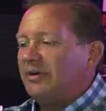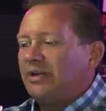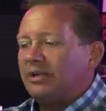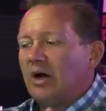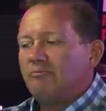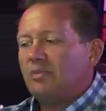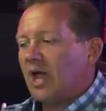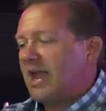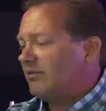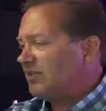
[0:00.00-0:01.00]
I mean,
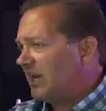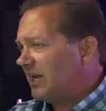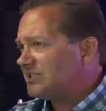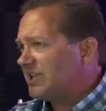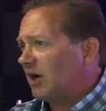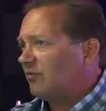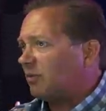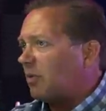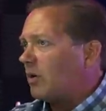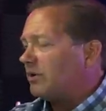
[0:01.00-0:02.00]
everything is there
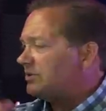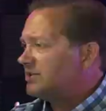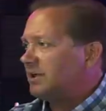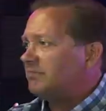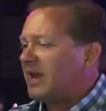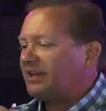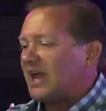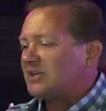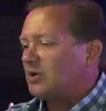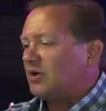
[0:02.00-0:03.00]
for Portland to make
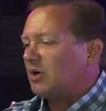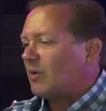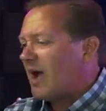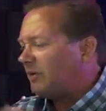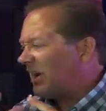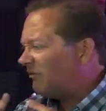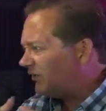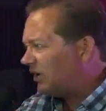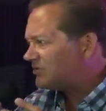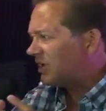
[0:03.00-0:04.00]
that turning around, and it
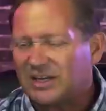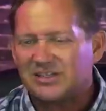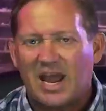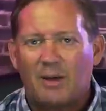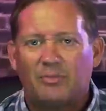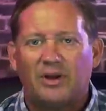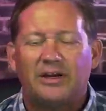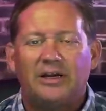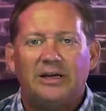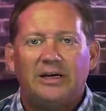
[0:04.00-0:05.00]
feels like it's
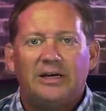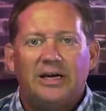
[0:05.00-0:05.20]
happening.